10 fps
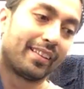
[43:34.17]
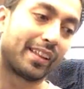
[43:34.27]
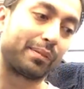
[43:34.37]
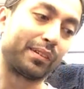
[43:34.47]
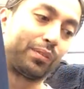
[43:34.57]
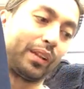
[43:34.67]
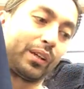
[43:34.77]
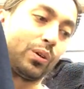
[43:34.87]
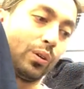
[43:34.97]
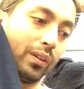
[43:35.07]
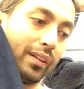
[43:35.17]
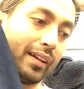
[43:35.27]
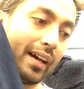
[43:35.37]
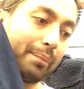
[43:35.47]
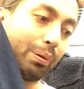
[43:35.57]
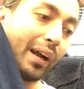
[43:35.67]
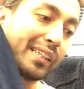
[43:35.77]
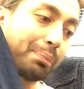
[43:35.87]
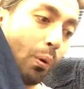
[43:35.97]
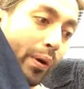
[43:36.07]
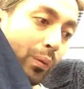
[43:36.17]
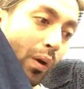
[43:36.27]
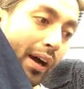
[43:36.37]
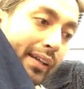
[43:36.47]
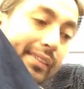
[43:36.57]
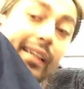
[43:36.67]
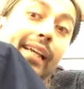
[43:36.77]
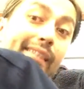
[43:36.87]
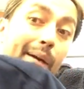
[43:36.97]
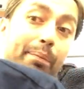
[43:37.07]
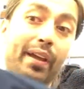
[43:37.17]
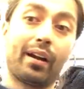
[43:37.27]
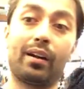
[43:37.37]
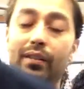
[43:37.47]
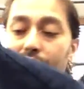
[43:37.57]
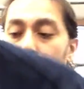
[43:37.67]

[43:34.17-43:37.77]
this one's really cool. Price point wise, it's up there,